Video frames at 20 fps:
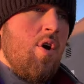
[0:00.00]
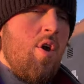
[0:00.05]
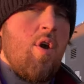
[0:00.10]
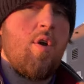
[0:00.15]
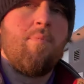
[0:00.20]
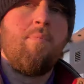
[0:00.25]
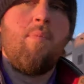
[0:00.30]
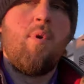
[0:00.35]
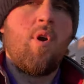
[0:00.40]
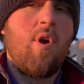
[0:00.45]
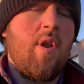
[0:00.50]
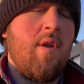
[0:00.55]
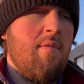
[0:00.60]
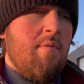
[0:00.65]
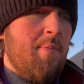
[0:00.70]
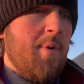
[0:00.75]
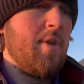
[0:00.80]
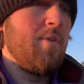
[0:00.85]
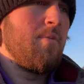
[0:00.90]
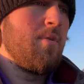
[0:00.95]
Good morning,
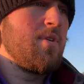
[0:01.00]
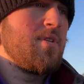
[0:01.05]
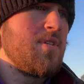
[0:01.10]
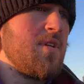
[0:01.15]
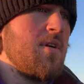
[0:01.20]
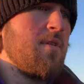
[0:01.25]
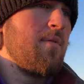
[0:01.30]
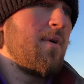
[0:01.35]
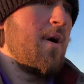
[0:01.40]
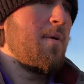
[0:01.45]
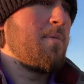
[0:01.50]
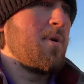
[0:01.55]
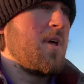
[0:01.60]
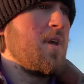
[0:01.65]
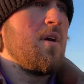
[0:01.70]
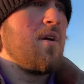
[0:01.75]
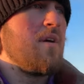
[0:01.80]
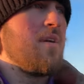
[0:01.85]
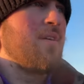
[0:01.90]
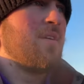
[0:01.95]
everybody. Resale Rabbit
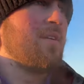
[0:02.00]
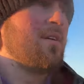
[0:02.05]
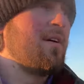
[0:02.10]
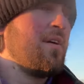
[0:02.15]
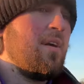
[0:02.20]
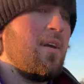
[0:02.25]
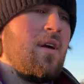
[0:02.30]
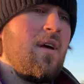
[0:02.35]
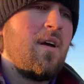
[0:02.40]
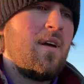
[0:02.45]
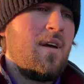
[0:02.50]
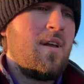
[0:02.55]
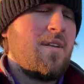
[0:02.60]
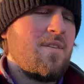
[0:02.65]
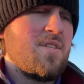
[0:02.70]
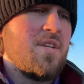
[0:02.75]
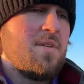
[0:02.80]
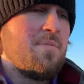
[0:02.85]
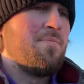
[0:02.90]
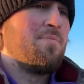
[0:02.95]
here.
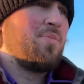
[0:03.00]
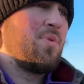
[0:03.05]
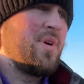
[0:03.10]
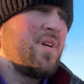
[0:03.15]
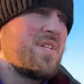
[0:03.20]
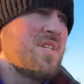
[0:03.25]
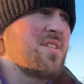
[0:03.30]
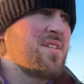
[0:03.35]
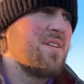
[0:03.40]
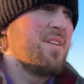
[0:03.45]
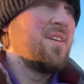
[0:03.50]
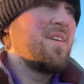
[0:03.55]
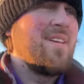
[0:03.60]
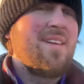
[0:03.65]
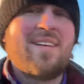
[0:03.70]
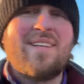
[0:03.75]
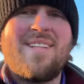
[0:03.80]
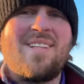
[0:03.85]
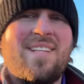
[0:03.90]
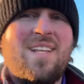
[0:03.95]
It is a brisk
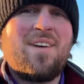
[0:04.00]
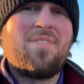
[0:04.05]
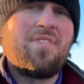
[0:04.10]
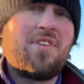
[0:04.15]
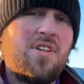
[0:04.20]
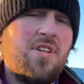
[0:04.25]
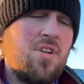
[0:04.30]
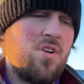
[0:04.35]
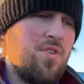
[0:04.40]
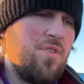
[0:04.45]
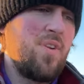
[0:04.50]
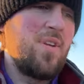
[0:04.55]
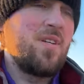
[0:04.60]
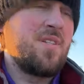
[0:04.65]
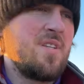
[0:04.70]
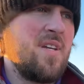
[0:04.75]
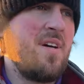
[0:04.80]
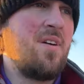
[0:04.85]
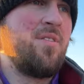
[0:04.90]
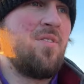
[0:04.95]
eleven
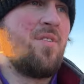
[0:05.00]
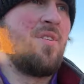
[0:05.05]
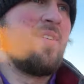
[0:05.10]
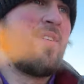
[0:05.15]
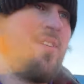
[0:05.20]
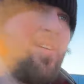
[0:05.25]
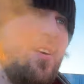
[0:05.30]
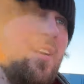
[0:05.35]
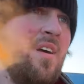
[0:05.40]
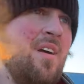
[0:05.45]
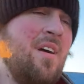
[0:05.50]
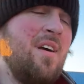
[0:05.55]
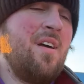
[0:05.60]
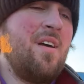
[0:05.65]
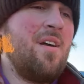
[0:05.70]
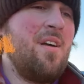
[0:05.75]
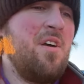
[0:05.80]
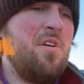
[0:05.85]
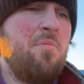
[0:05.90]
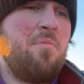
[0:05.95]
degrees out,
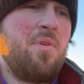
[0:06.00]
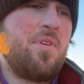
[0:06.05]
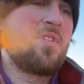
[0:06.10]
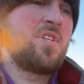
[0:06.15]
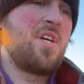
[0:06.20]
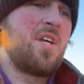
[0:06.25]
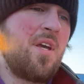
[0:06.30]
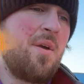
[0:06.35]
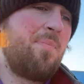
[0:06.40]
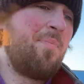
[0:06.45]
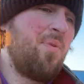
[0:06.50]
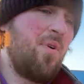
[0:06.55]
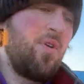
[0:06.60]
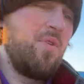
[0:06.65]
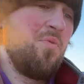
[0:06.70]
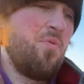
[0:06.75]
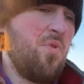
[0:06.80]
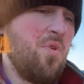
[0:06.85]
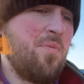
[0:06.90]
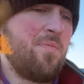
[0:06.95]
but it's going to get
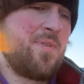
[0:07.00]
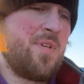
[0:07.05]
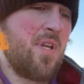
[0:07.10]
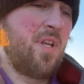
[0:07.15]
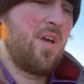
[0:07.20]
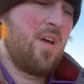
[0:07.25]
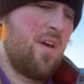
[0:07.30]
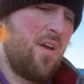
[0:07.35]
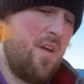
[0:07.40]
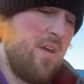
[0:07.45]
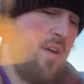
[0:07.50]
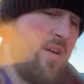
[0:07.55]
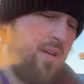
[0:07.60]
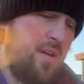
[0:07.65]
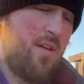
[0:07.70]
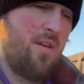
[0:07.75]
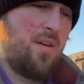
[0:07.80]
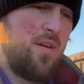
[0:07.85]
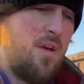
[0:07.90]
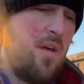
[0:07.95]
pretty warm today.
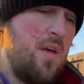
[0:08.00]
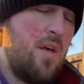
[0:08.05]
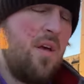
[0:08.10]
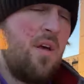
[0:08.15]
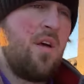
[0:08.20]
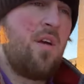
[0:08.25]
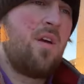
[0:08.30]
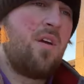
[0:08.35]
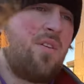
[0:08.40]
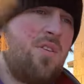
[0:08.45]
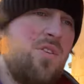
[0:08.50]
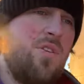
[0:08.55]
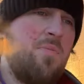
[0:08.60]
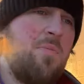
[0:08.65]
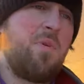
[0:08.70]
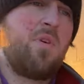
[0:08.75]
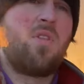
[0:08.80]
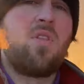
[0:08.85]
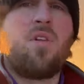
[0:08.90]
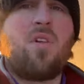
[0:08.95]
It
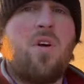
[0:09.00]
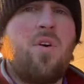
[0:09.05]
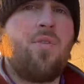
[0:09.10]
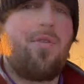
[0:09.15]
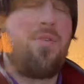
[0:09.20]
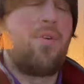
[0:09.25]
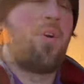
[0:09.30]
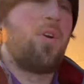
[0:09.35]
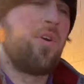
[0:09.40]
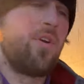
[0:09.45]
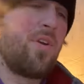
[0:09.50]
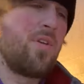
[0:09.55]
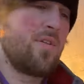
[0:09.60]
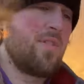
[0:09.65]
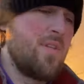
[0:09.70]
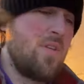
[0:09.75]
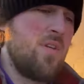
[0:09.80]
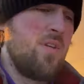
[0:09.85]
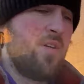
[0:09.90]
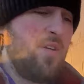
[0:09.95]
should be in the low
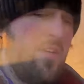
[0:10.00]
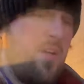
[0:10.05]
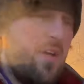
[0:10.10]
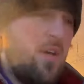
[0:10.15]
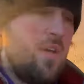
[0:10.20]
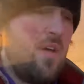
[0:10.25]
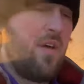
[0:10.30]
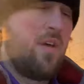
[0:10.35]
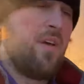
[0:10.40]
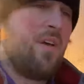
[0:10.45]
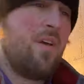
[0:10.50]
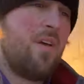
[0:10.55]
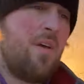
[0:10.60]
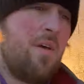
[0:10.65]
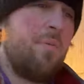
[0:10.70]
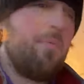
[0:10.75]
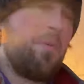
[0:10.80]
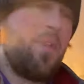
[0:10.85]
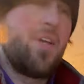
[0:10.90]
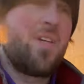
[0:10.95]
thirties,
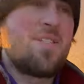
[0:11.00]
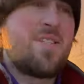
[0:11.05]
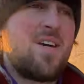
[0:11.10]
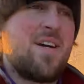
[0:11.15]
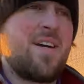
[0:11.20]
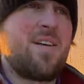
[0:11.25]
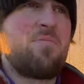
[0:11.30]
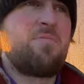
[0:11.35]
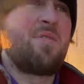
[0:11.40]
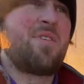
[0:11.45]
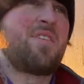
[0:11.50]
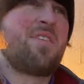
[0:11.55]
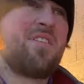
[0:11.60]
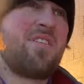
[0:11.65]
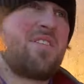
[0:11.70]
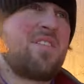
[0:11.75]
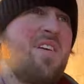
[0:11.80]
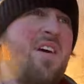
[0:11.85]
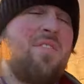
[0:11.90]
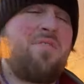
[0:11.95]
but that's not going to be
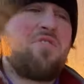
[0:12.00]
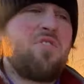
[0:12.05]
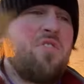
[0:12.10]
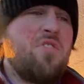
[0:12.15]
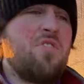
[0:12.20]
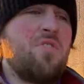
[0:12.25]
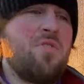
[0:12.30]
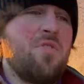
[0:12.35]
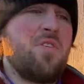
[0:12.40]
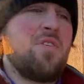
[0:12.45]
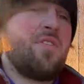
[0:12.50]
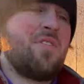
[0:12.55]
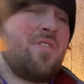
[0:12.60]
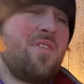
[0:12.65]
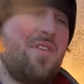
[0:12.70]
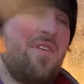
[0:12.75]
till this afternoon.